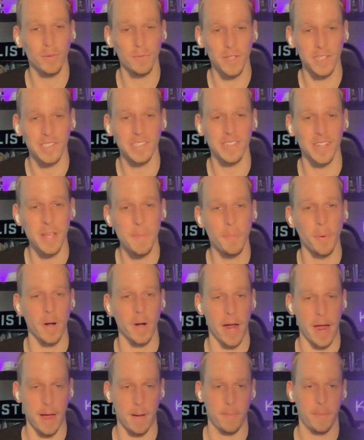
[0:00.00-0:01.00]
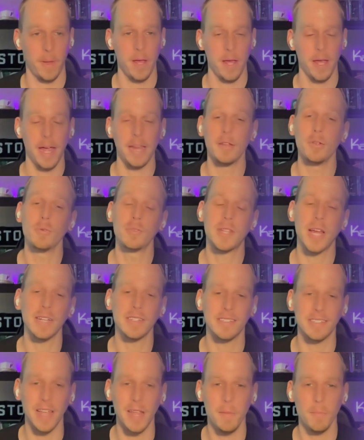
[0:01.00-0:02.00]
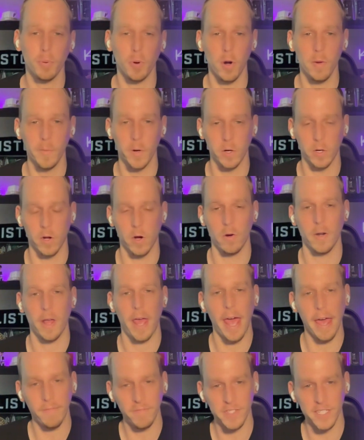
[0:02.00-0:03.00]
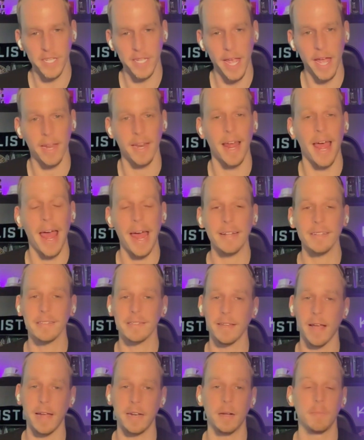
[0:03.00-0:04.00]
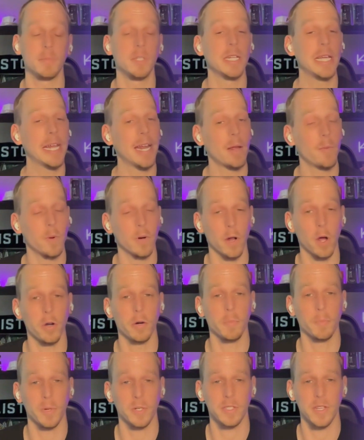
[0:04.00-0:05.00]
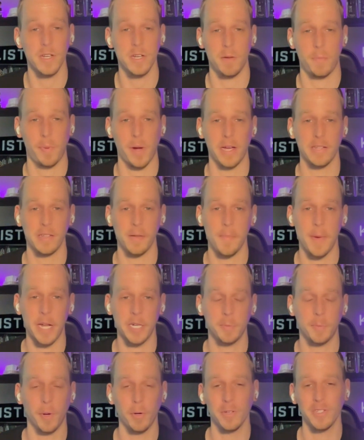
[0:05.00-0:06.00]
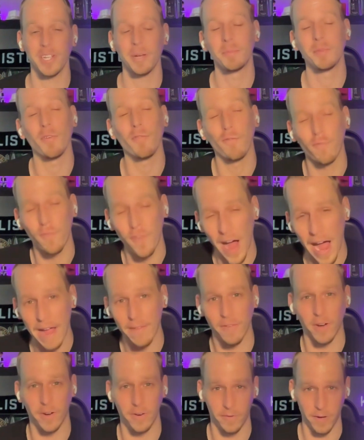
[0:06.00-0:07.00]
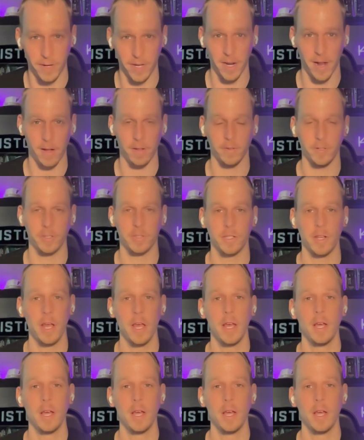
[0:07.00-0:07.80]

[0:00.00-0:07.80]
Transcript: the Sleeper app and use that same promo code F T N at signup to get a one hundred percent deposit match bonus up to five hundred dollars.